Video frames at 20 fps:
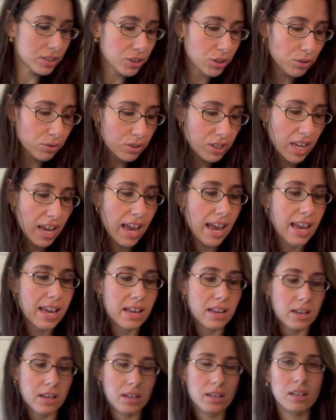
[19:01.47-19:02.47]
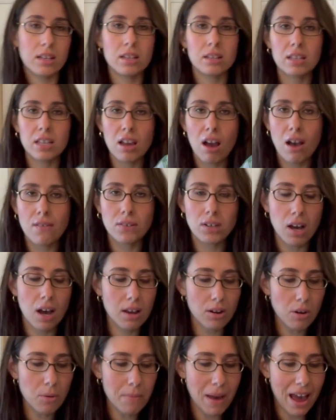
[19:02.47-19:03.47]
to take the
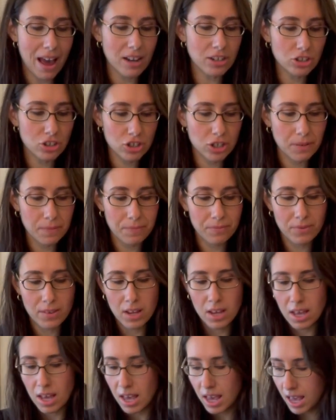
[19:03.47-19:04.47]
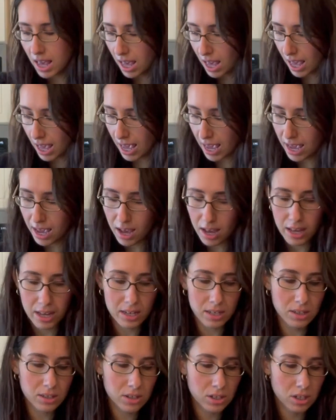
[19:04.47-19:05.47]
avocado mash
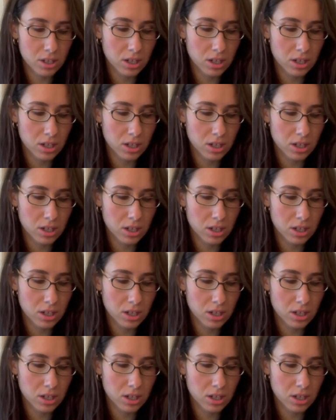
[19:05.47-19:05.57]
and